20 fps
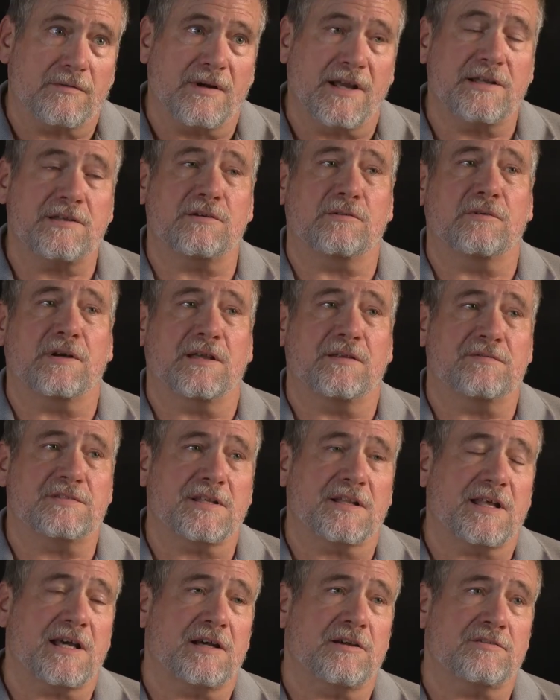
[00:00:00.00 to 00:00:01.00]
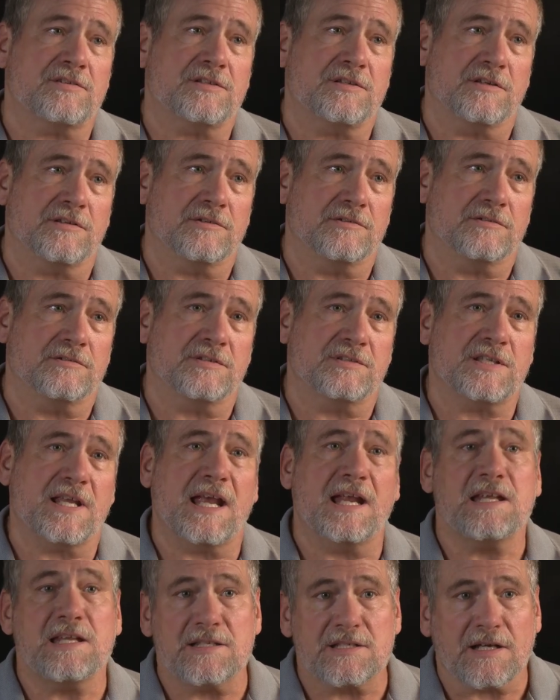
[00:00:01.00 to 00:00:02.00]
radio waves allow us to do is
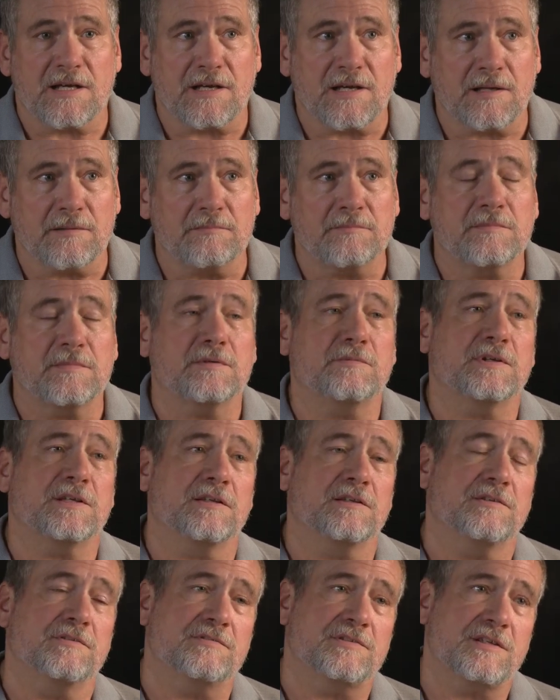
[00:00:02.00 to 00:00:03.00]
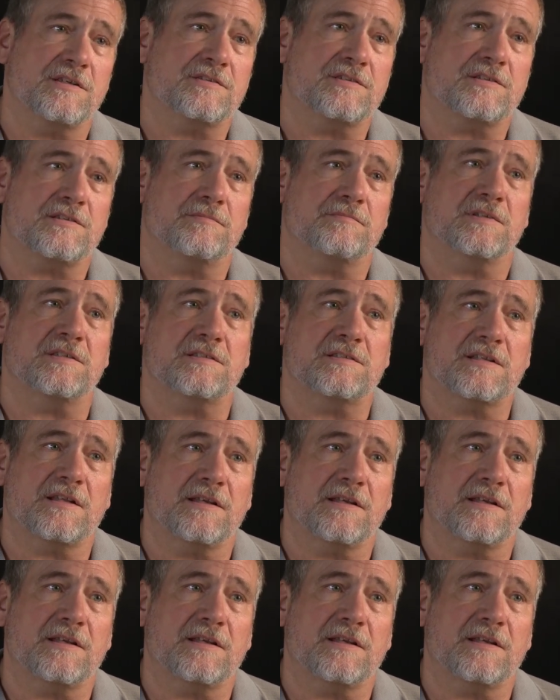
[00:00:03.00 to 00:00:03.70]
anytime we can use instruments